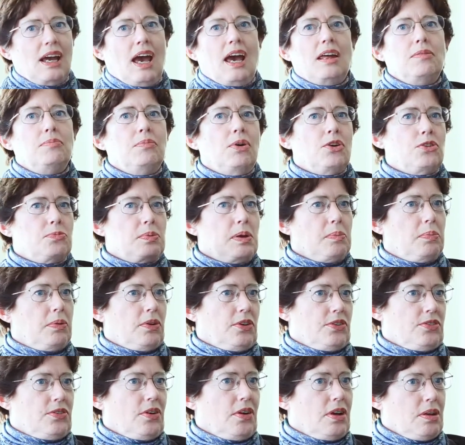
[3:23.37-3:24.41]
and most people are
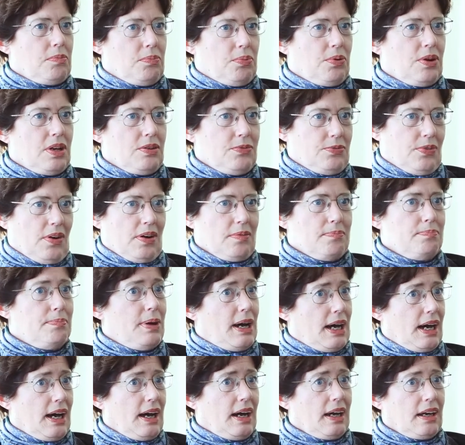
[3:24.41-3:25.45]
starting pretty far
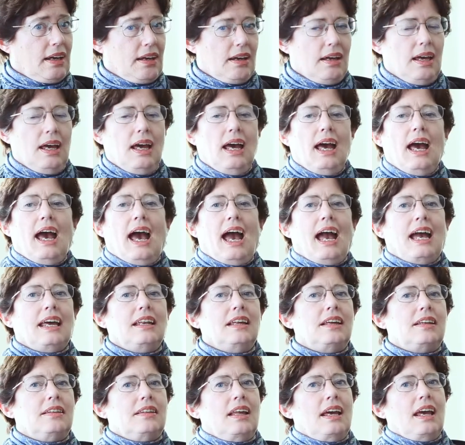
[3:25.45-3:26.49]
back, and
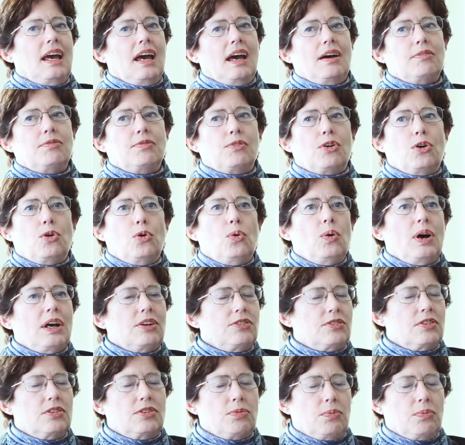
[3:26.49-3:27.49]
they have questions.